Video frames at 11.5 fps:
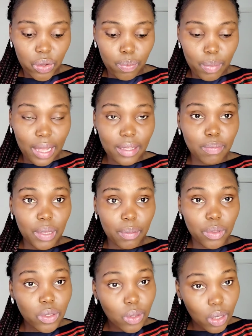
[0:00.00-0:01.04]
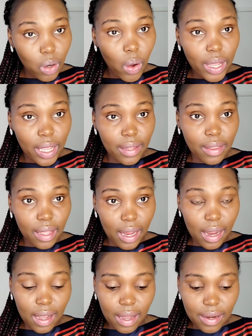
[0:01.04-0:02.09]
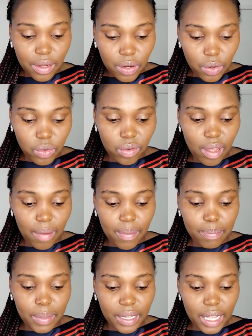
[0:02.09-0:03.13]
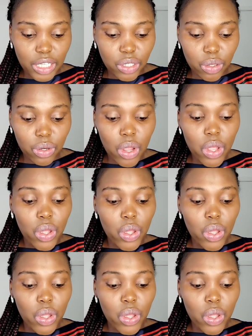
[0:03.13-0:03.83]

you must be able to log in there and, you know, do the application.